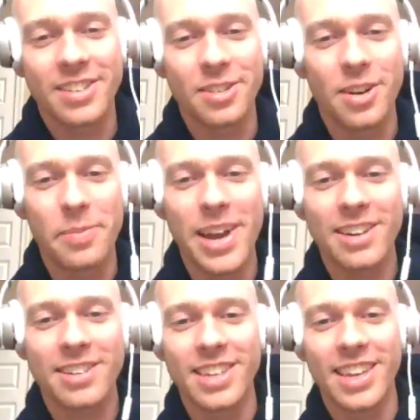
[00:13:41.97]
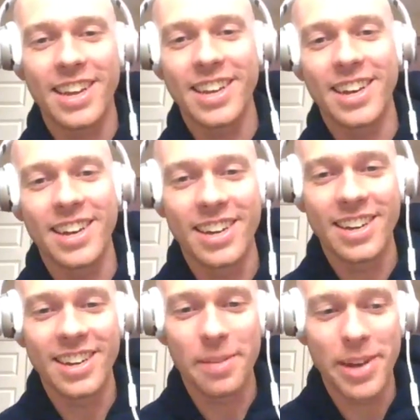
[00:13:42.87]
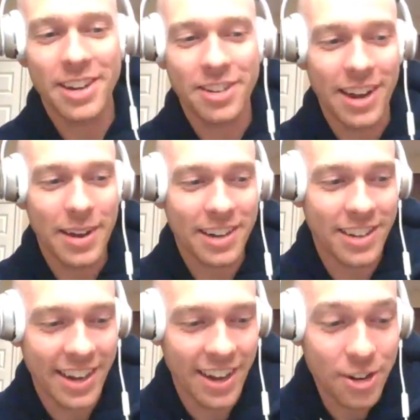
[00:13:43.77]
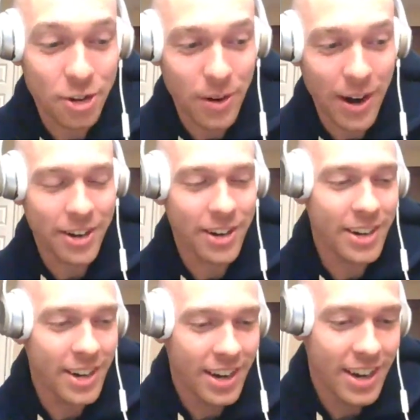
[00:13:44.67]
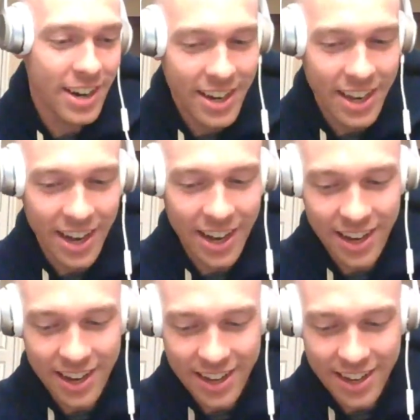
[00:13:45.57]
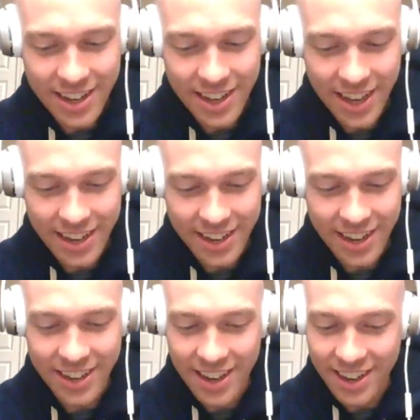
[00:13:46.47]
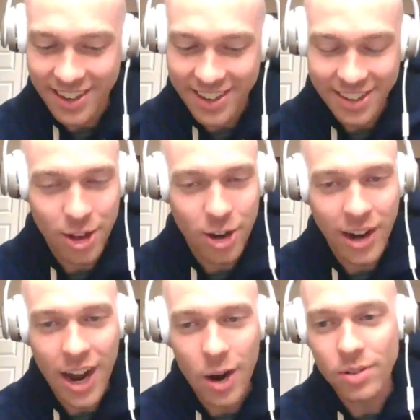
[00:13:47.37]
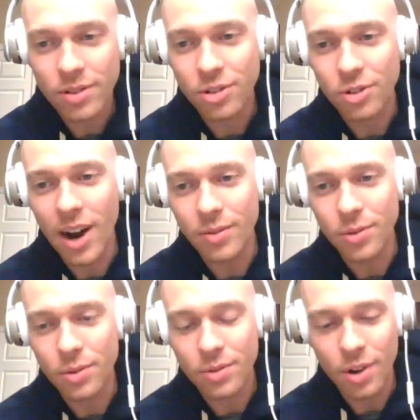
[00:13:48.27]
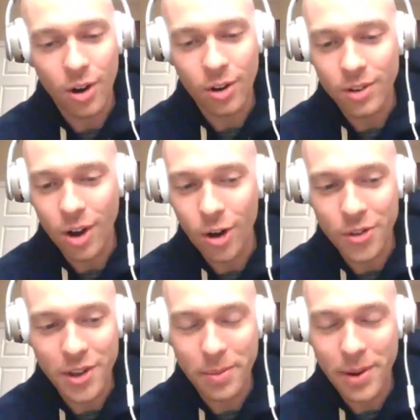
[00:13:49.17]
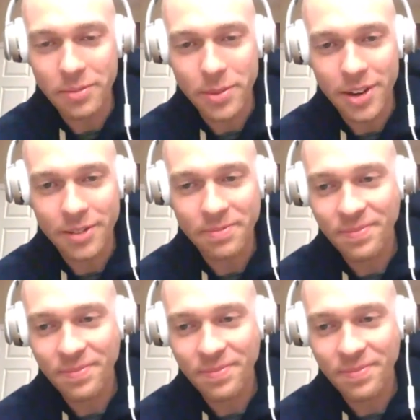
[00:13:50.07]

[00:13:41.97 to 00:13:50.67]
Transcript: so I'm actually an underwriter, yeah, it's long hours, travel, all the above, man.